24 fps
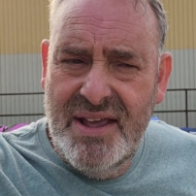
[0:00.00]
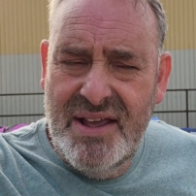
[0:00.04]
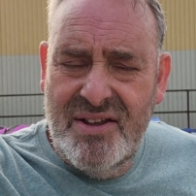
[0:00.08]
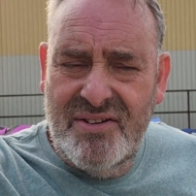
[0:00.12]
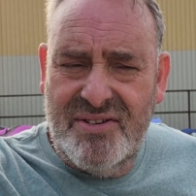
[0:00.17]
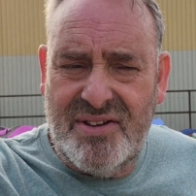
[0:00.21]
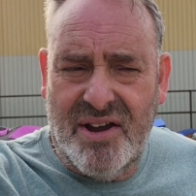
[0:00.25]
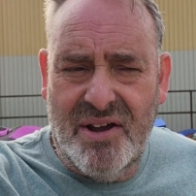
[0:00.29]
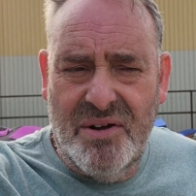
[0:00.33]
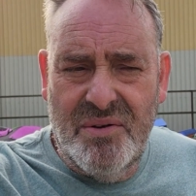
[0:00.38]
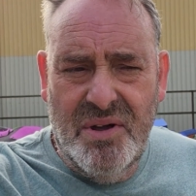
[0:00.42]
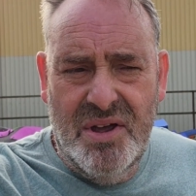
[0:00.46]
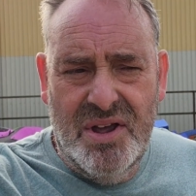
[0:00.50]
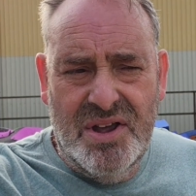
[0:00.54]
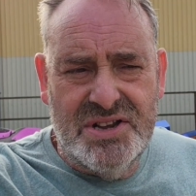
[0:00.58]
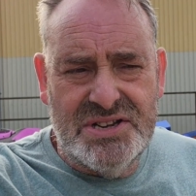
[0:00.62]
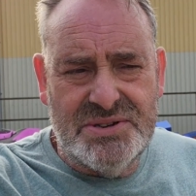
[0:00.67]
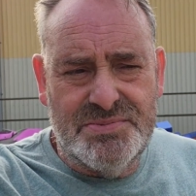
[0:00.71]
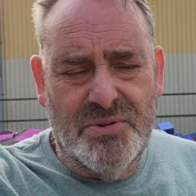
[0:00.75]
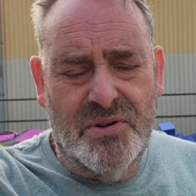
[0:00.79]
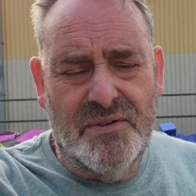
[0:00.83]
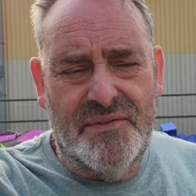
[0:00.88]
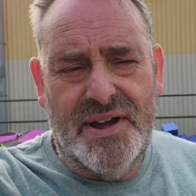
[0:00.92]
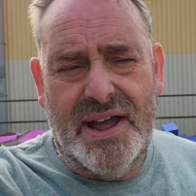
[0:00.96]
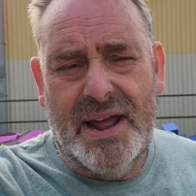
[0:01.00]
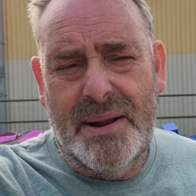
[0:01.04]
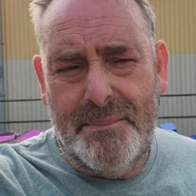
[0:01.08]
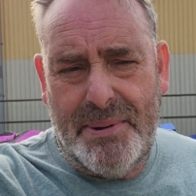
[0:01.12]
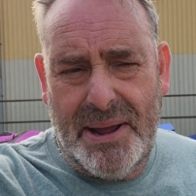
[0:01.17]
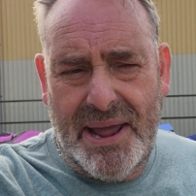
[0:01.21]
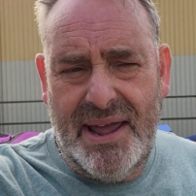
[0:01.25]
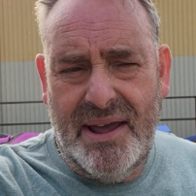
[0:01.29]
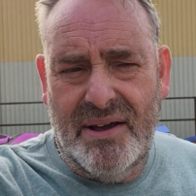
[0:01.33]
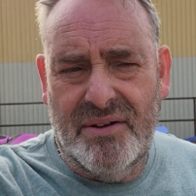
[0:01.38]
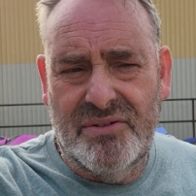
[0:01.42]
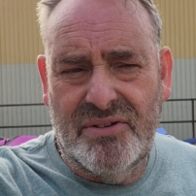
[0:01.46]
So small van
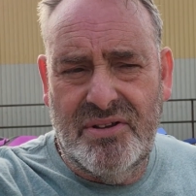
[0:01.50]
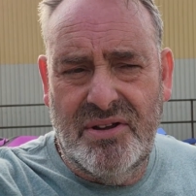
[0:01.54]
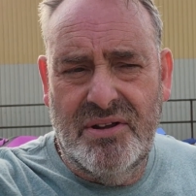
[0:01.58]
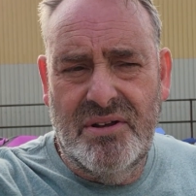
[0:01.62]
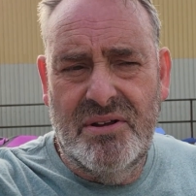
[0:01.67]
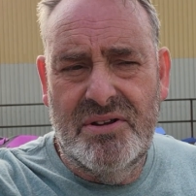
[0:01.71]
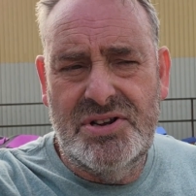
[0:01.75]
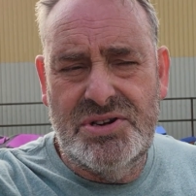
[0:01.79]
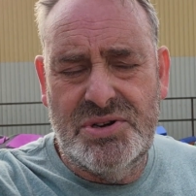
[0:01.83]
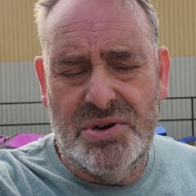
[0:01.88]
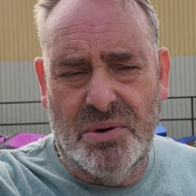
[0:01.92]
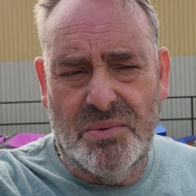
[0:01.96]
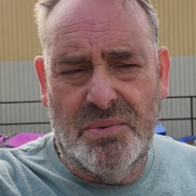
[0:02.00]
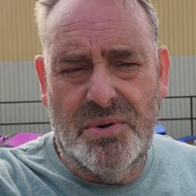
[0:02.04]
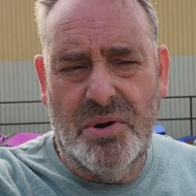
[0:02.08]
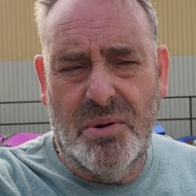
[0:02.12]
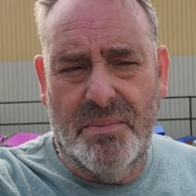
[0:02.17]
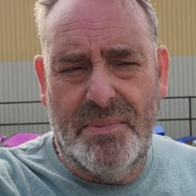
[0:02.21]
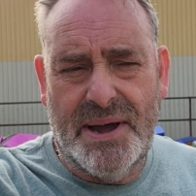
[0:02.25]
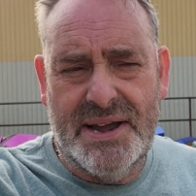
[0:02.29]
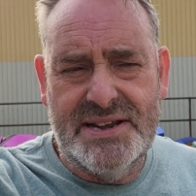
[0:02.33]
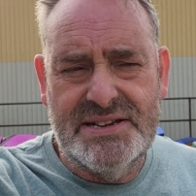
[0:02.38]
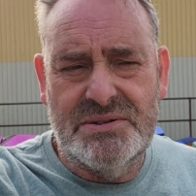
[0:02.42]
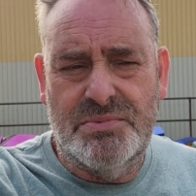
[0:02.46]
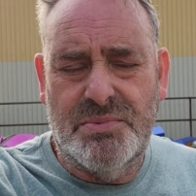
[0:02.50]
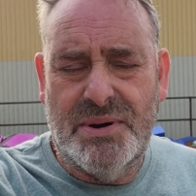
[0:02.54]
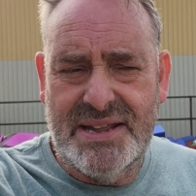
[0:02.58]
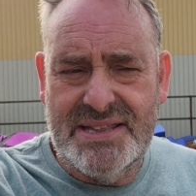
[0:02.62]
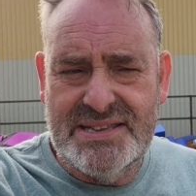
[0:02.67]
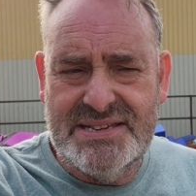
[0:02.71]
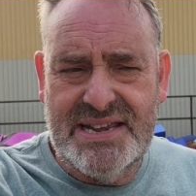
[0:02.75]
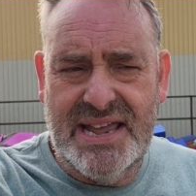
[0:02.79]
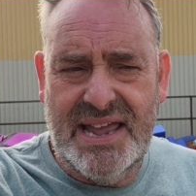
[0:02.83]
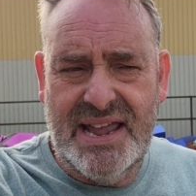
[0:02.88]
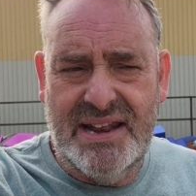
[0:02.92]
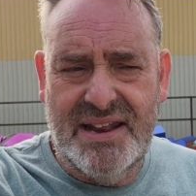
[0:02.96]
£1, short wheelbase
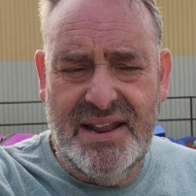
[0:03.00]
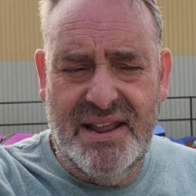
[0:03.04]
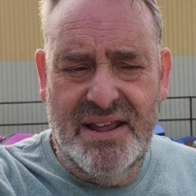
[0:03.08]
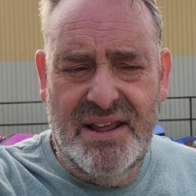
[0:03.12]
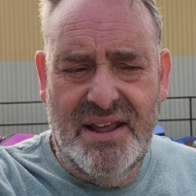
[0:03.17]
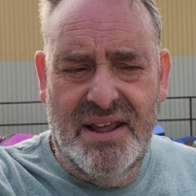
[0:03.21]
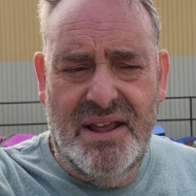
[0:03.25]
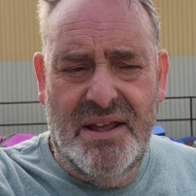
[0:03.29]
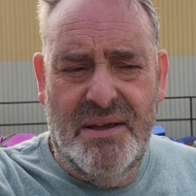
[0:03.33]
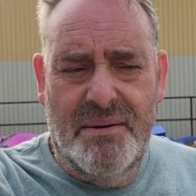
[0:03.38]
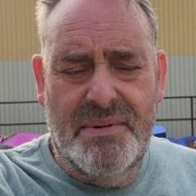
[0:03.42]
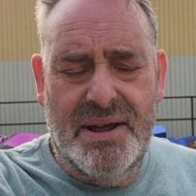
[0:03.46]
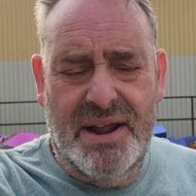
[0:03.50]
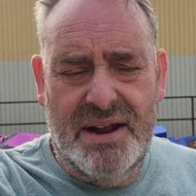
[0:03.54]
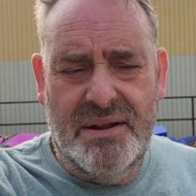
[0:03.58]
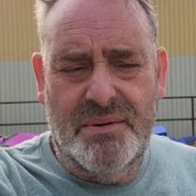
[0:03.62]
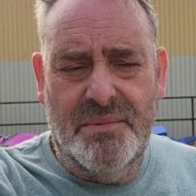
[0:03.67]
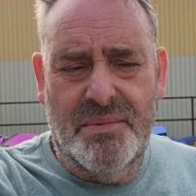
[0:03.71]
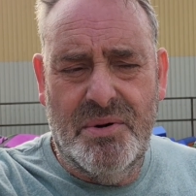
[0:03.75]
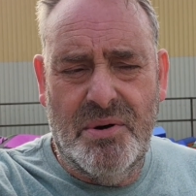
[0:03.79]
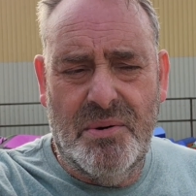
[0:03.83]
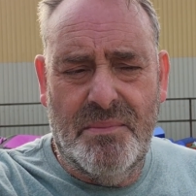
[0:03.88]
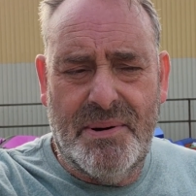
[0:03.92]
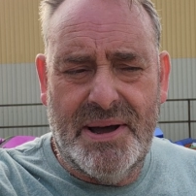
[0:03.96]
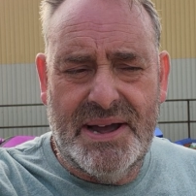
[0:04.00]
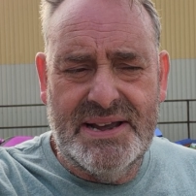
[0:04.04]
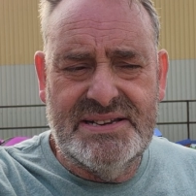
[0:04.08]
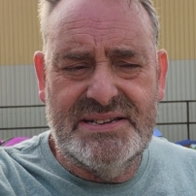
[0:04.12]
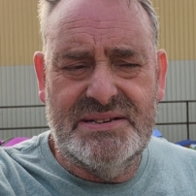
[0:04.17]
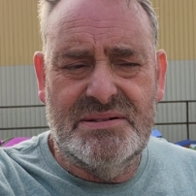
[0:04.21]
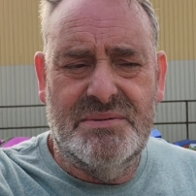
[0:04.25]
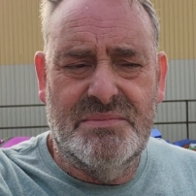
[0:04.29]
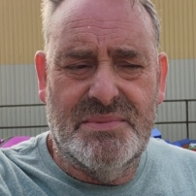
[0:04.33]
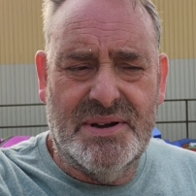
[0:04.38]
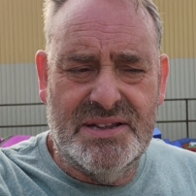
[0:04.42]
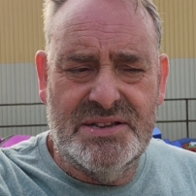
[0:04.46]
110, medium
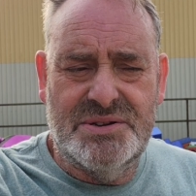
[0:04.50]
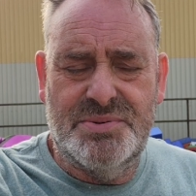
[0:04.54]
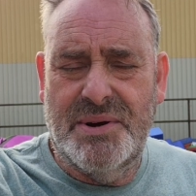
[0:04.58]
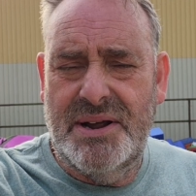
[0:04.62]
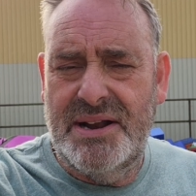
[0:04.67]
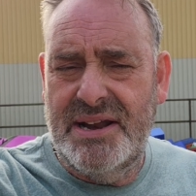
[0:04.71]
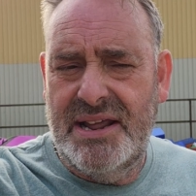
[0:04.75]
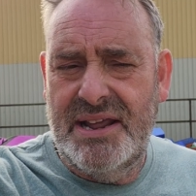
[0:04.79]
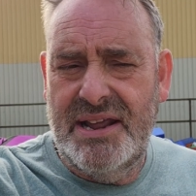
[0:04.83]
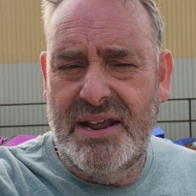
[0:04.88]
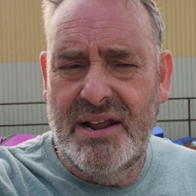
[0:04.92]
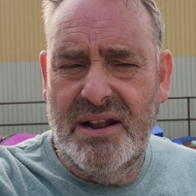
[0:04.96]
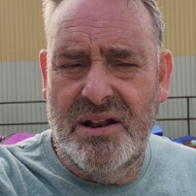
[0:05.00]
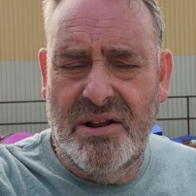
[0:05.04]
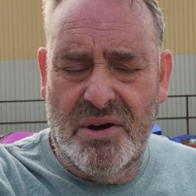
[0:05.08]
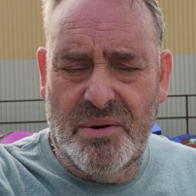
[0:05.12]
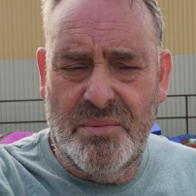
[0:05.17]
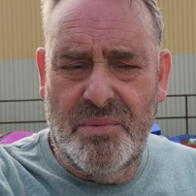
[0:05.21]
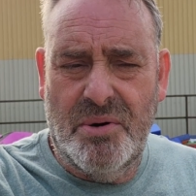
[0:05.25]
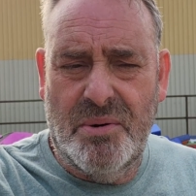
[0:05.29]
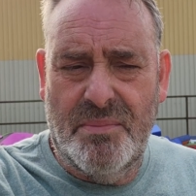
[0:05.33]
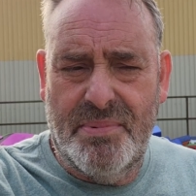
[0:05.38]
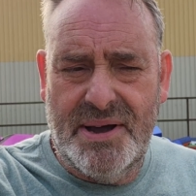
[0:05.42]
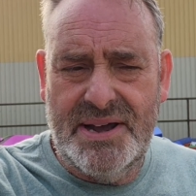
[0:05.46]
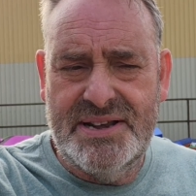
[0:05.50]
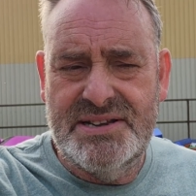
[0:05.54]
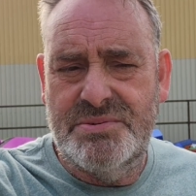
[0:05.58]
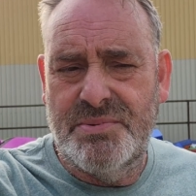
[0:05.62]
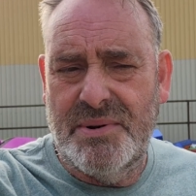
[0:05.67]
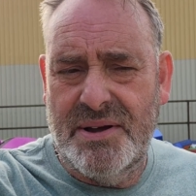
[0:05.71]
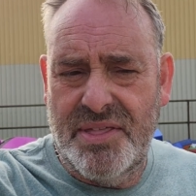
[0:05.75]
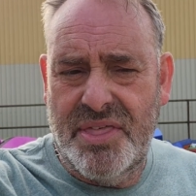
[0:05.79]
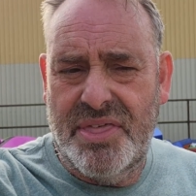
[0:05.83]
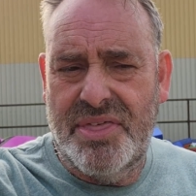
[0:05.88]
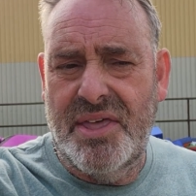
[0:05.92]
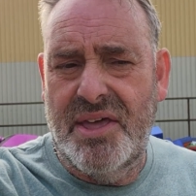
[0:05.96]
wheelbase 120, long wheelbase
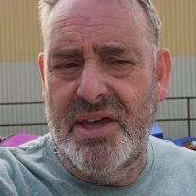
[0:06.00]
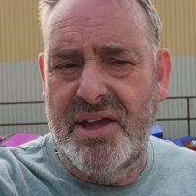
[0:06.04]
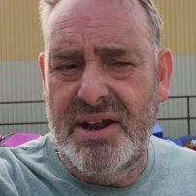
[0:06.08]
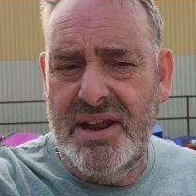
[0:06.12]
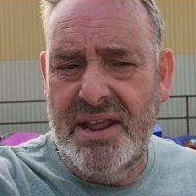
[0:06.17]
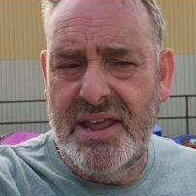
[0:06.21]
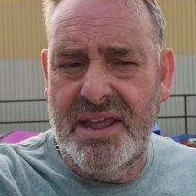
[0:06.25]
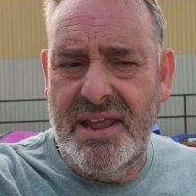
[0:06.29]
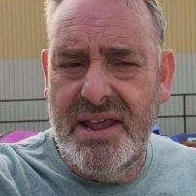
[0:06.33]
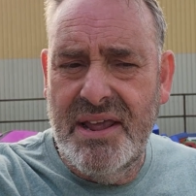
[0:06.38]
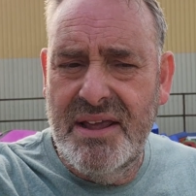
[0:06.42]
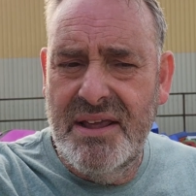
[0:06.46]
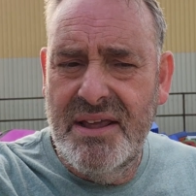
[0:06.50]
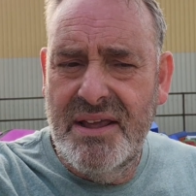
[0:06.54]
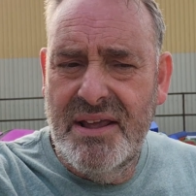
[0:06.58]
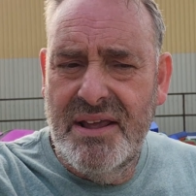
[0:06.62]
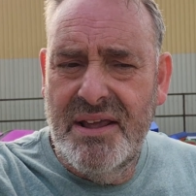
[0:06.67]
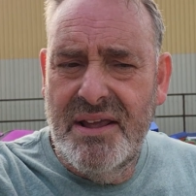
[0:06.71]
130,